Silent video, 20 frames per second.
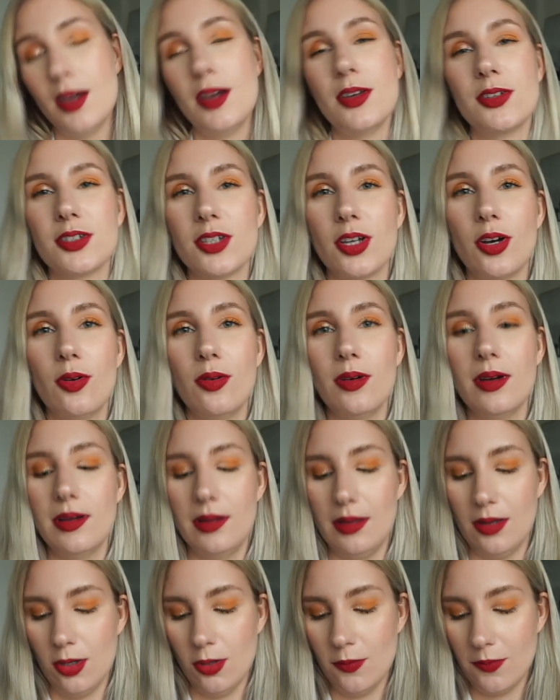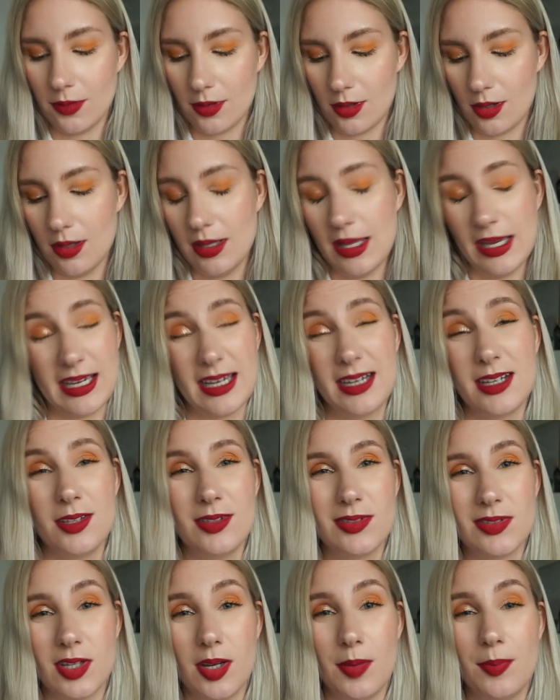So overall, I kind of
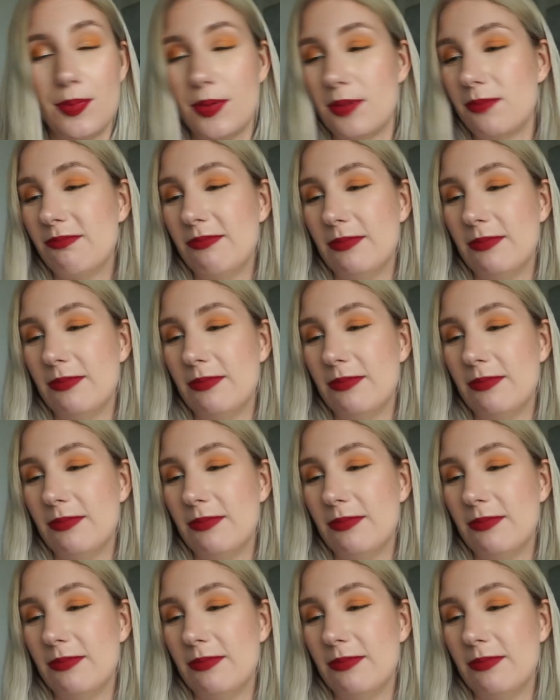used up